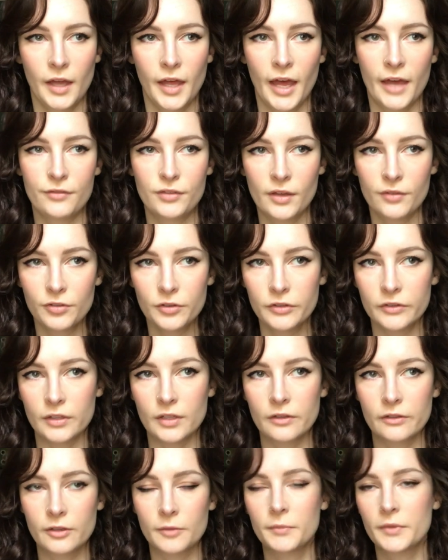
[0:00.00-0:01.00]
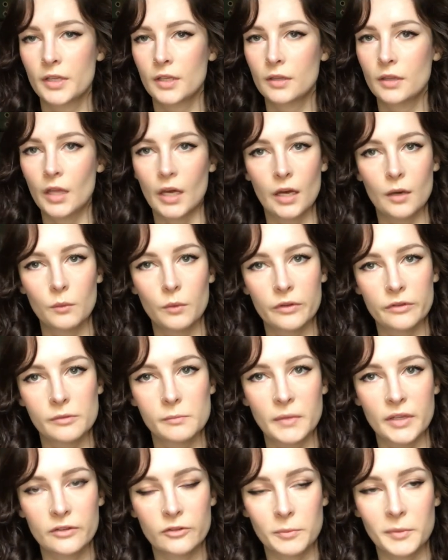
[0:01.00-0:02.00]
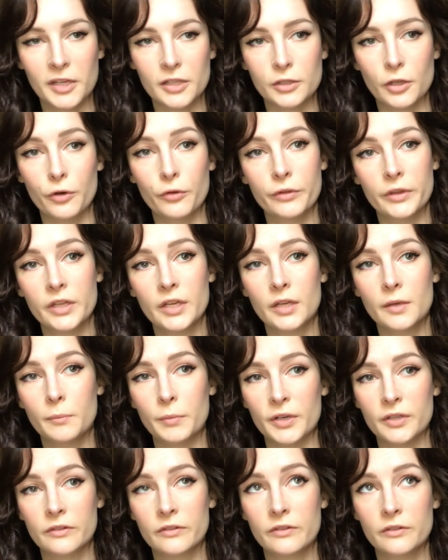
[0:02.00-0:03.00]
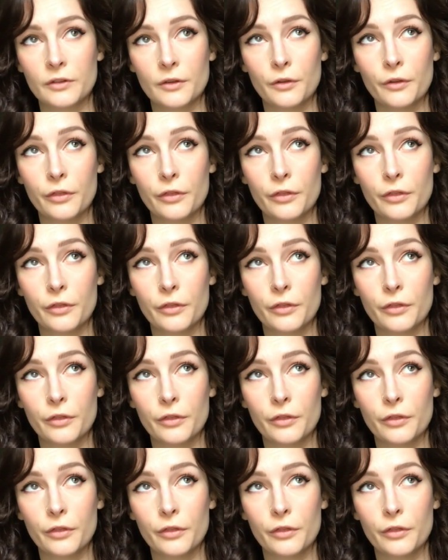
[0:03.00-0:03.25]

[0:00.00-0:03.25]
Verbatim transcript: Have you ever seen something that wasn't meant to be clothing but still